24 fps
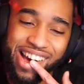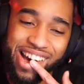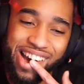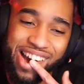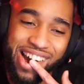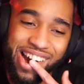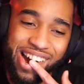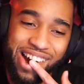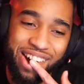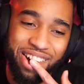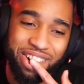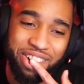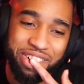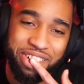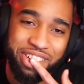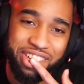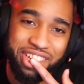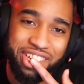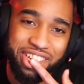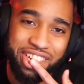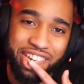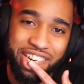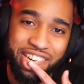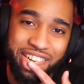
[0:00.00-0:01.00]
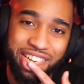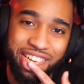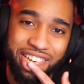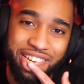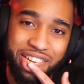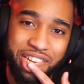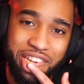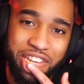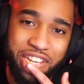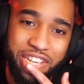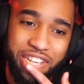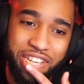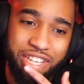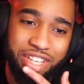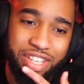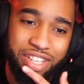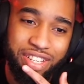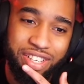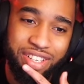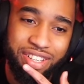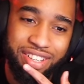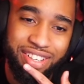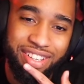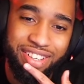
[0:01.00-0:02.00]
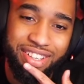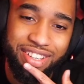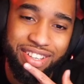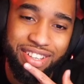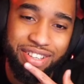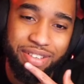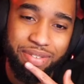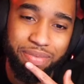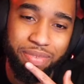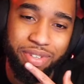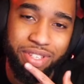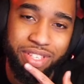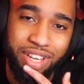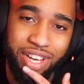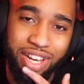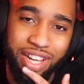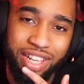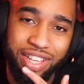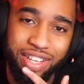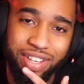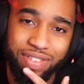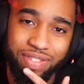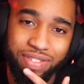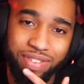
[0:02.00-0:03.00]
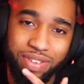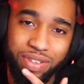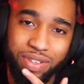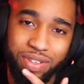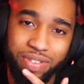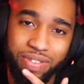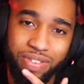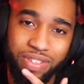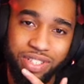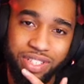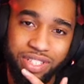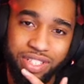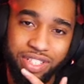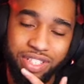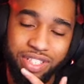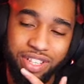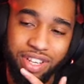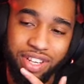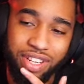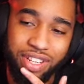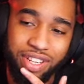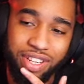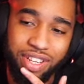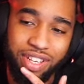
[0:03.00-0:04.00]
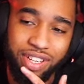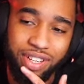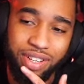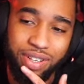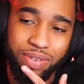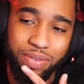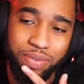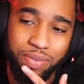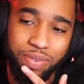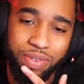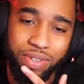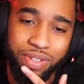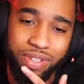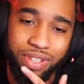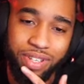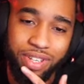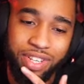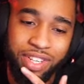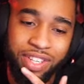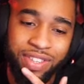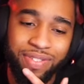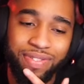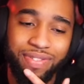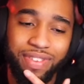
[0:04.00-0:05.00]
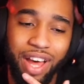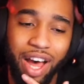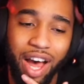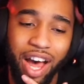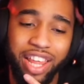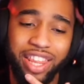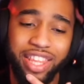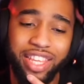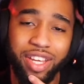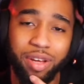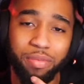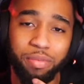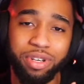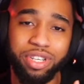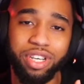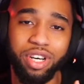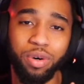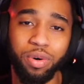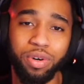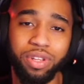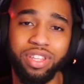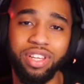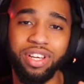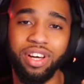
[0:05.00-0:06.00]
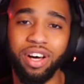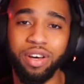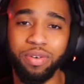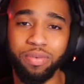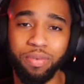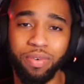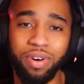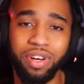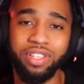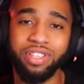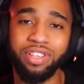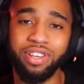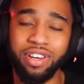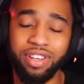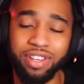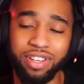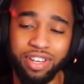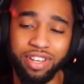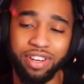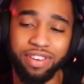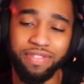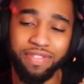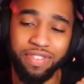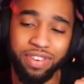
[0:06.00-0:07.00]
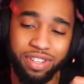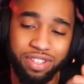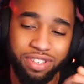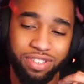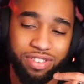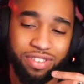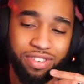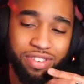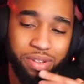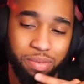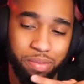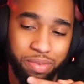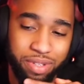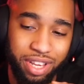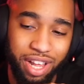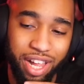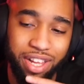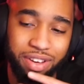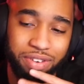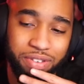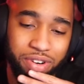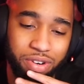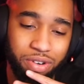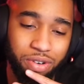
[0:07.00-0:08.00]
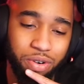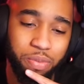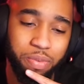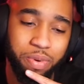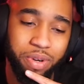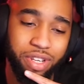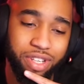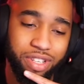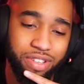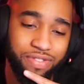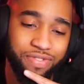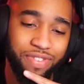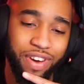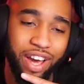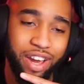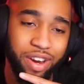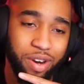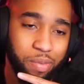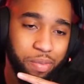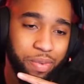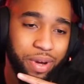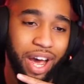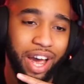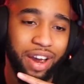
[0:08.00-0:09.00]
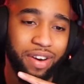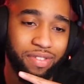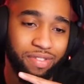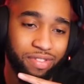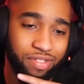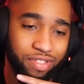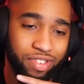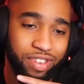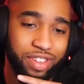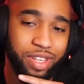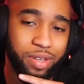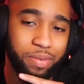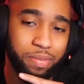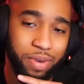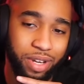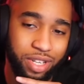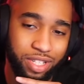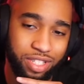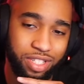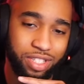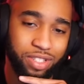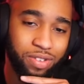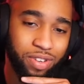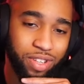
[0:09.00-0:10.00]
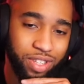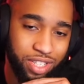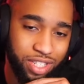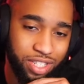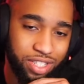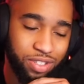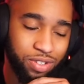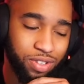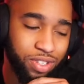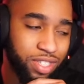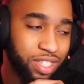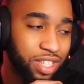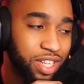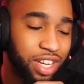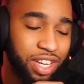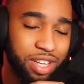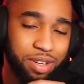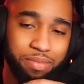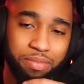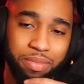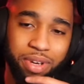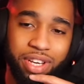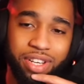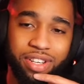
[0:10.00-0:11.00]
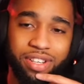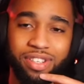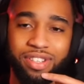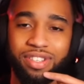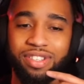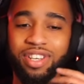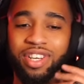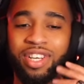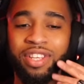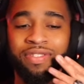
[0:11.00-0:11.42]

Oh shit. Metallic Rogue versus this Undead Unwanted. I think I'm gonna go with the Unwanted Undead Adventurer. The Metallic Rogue opening is fire, but I really messed with this joint. This joint's a hidden banger.